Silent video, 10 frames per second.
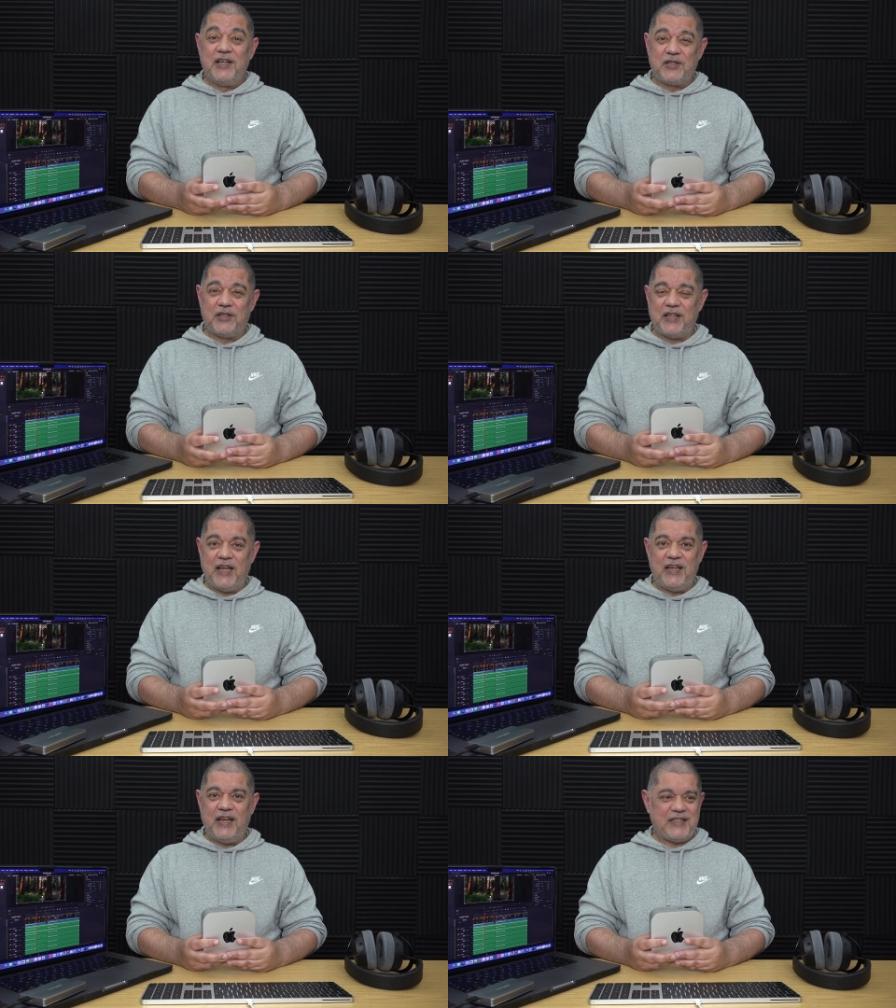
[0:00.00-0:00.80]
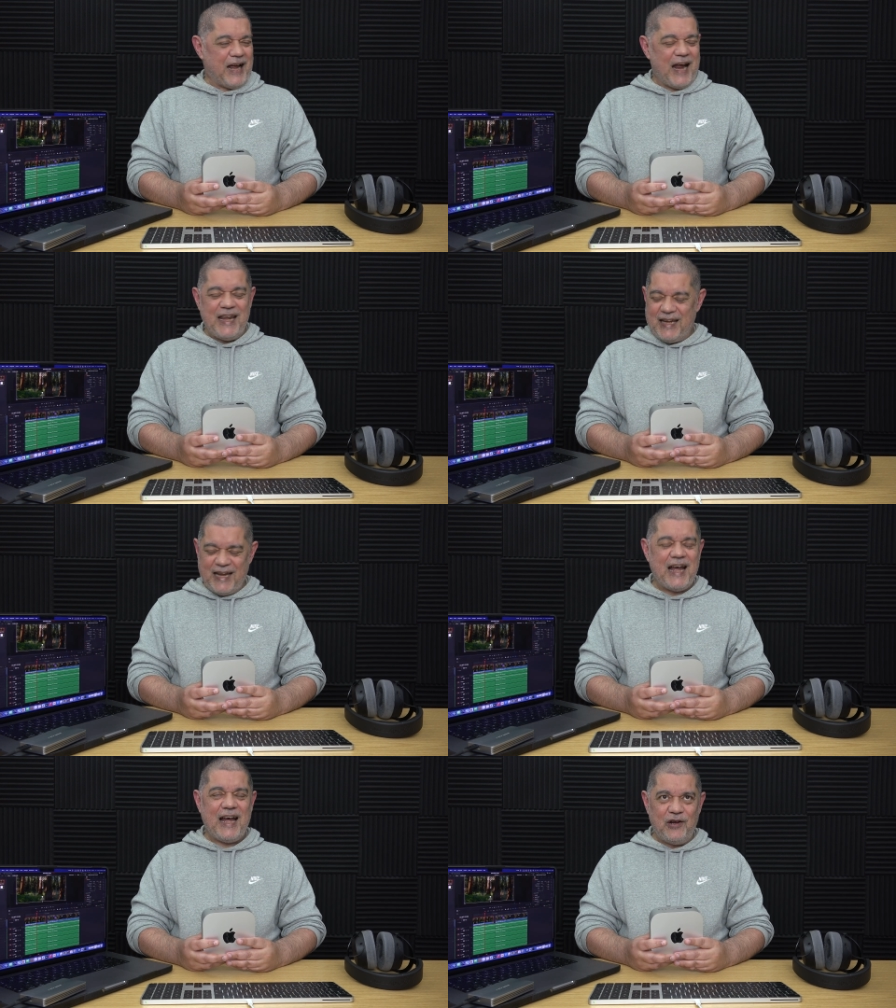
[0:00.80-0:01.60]
So the thing is, I
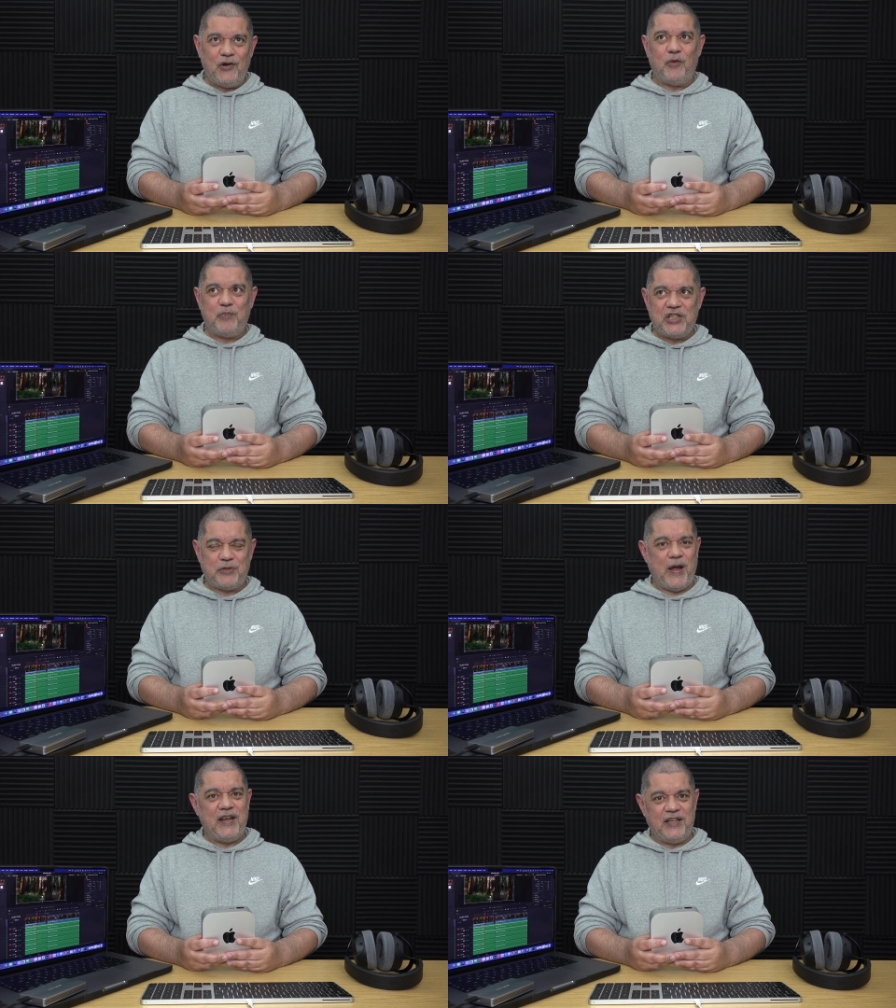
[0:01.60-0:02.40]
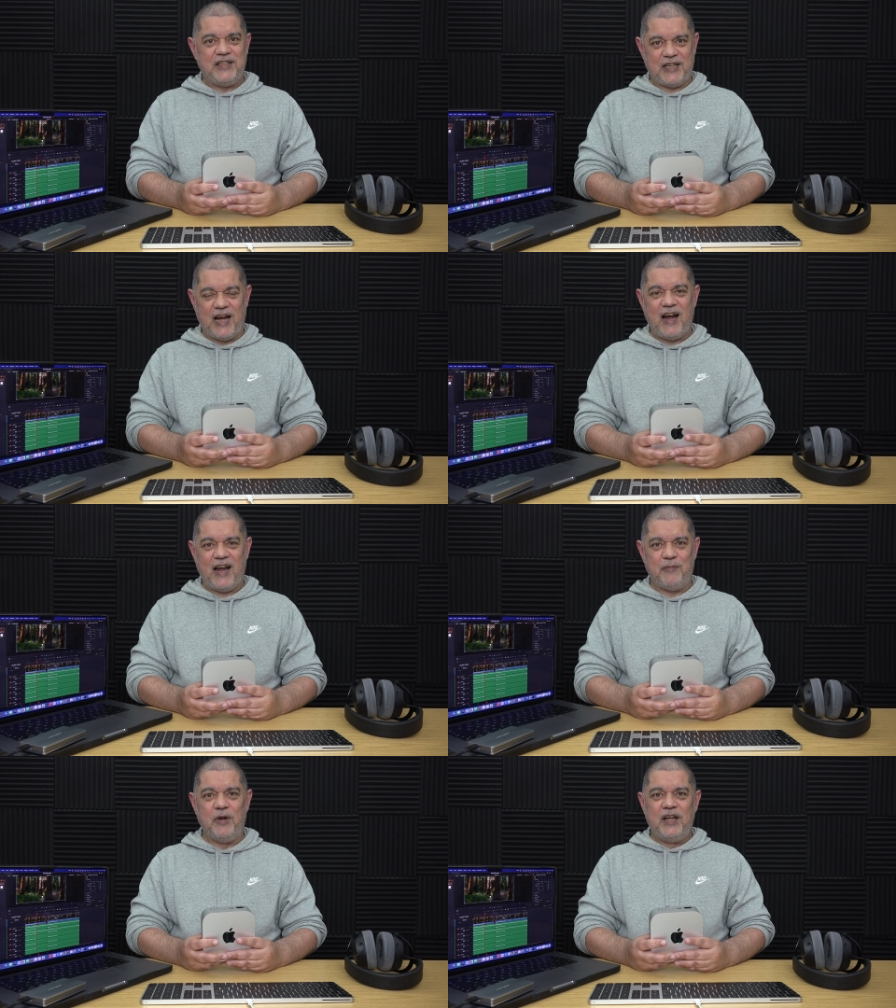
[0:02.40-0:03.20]
cannot be spending
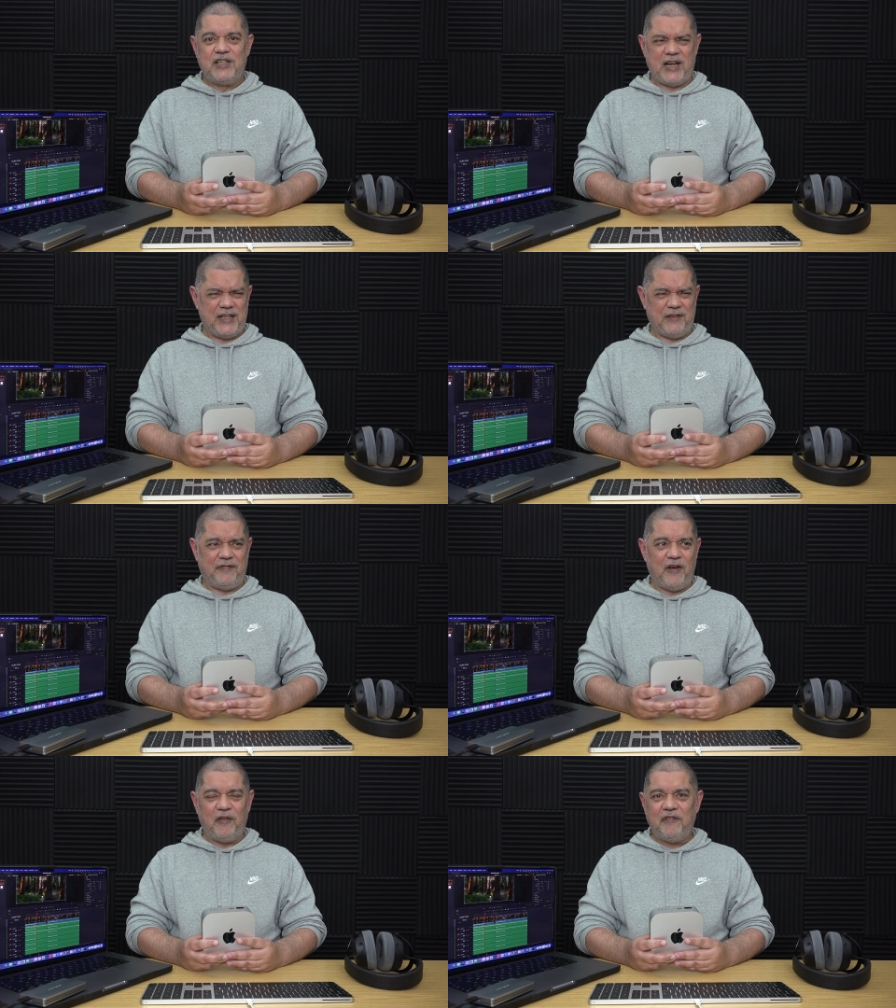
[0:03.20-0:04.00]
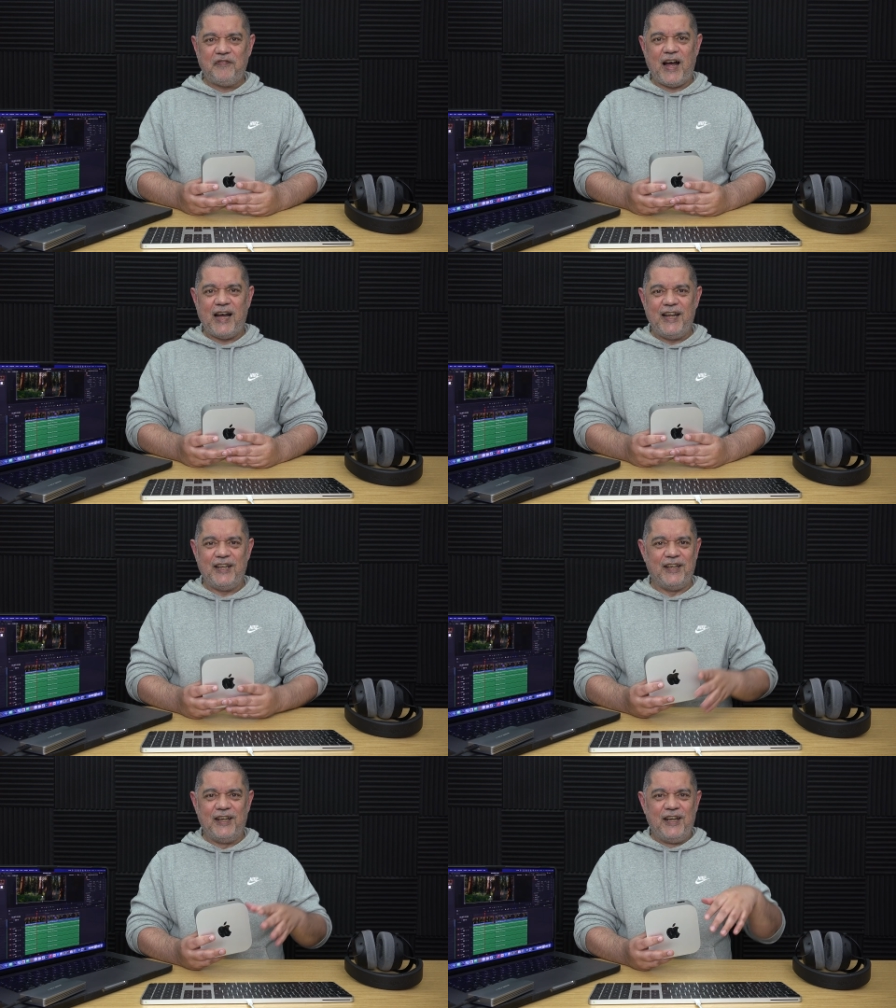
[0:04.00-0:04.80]
time time trying to fault
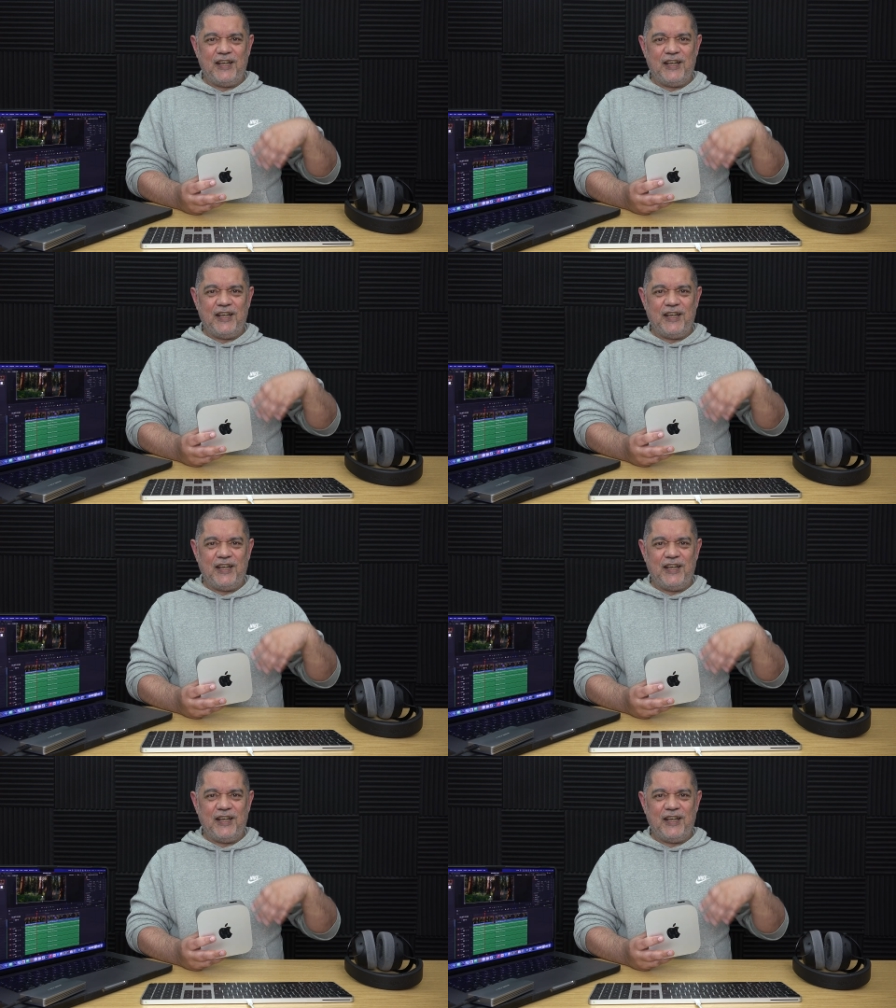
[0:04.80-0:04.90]
find and,